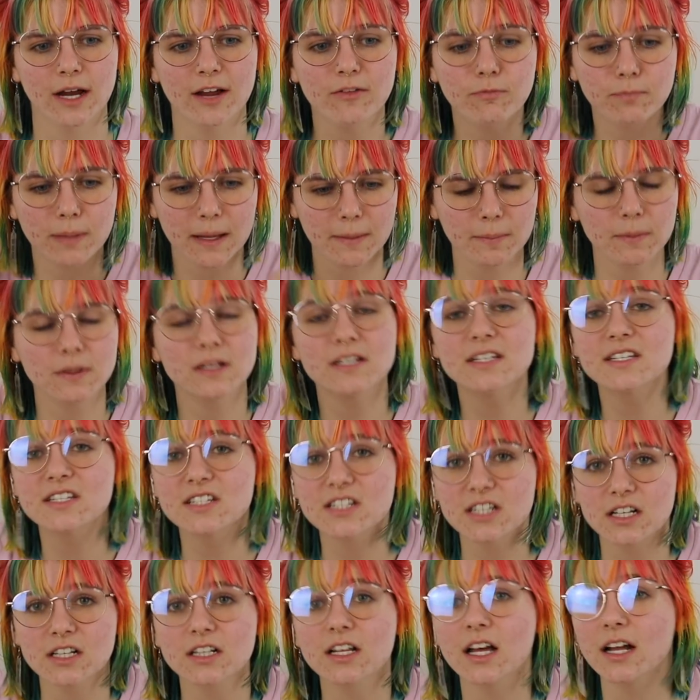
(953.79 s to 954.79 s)
If people are
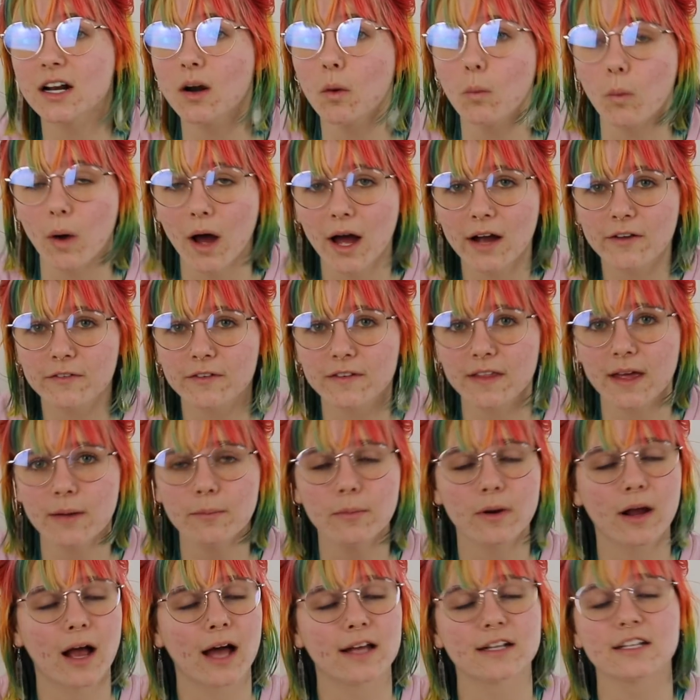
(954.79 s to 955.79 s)
still going to work for them,
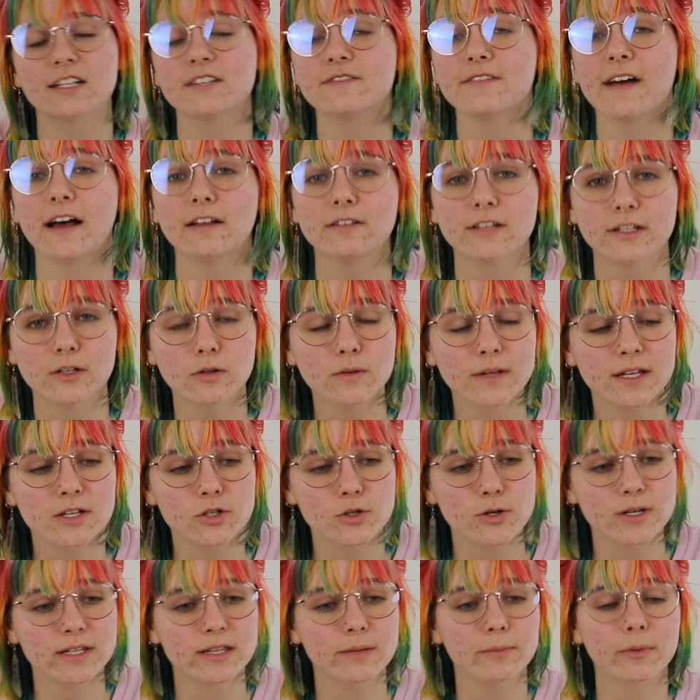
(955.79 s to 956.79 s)
regardless of how little they
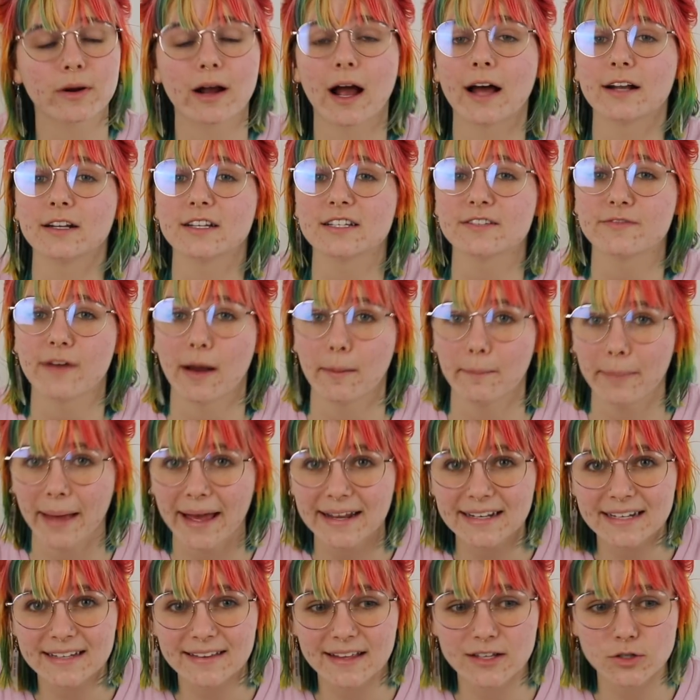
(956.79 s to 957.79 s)
treat them, regardless of how
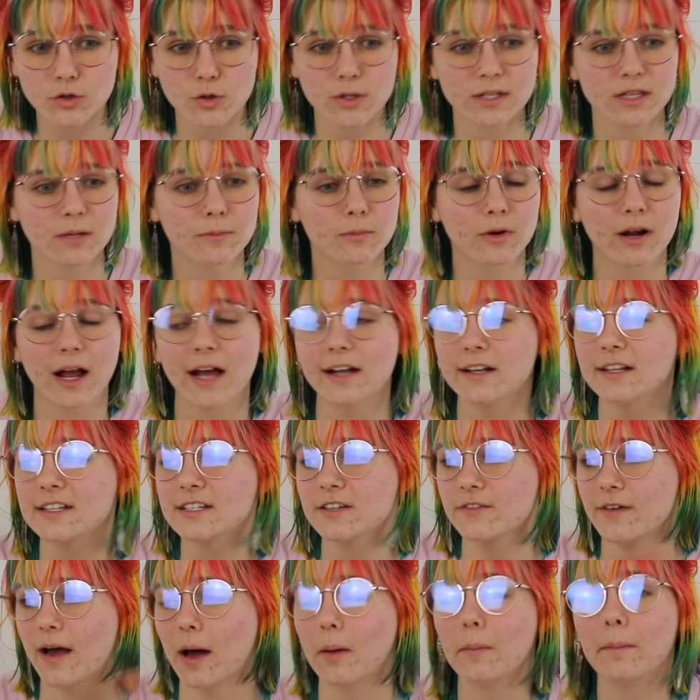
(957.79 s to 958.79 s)
badly they treat them, regardless
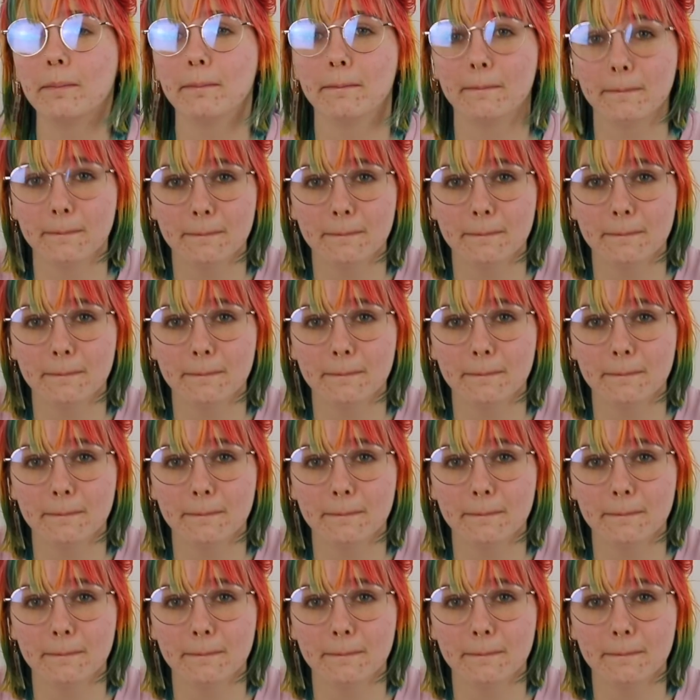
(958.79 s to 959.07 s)
of how